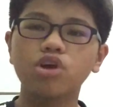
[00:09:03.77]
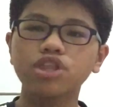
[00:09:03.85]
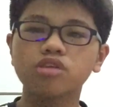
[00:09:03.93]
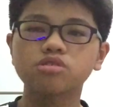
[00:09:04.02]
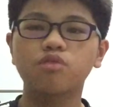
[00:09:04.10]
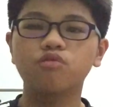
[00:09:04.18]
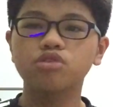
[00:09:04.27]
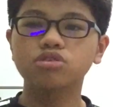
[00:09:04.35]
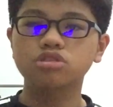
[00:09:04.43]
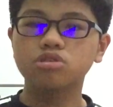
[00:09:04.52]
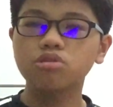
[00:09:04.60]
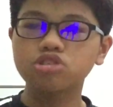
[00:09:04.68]
one thousand
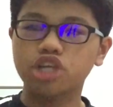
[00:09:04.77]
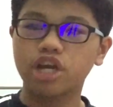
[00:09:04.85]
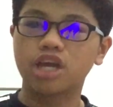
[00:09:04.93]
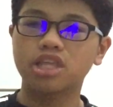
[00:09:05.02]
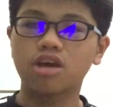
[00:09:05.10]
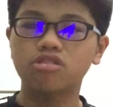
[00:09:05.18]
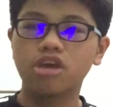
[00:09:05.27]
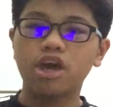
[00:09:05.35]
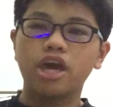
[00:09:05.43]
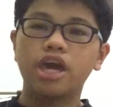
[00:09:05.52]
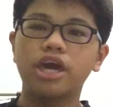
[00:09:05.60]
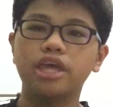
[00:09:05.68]
views. Go check it out.
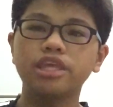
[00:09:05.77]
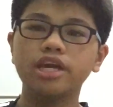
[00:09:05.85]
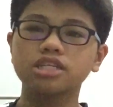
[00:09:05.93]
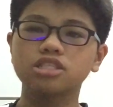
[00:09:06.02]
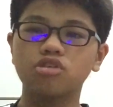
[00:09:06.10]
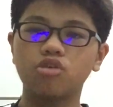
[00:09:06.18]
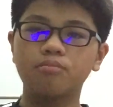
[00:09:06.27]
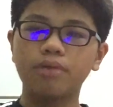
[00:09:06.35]
And yeah, so